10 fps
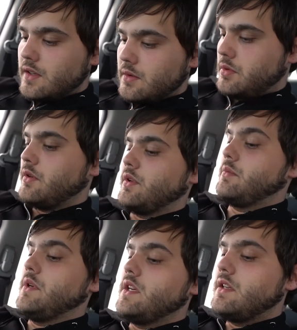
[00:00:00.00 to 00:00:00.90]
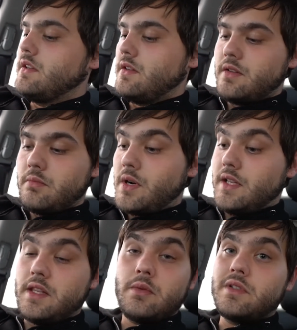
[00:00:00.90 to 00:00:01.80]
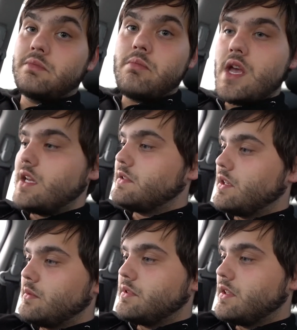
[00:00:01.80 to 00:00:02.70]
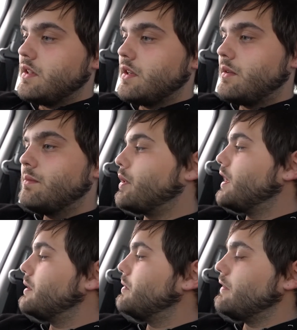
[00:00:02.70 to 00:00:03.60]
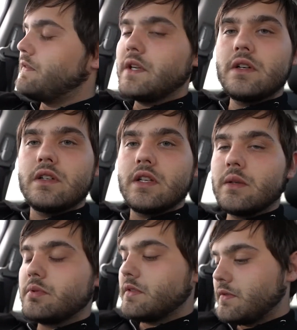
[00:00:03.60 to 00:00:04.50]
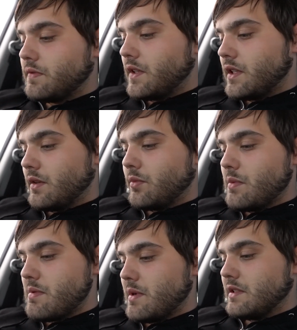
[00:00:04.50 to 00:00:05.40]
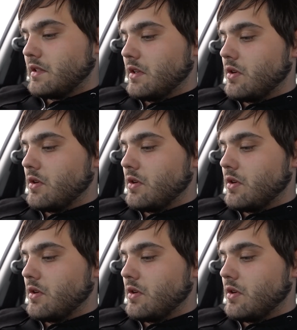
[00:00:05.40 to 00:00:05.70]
But with me, my thing was mad stuck. I'm sitting there breaking my fingertips, freaking ripping my skin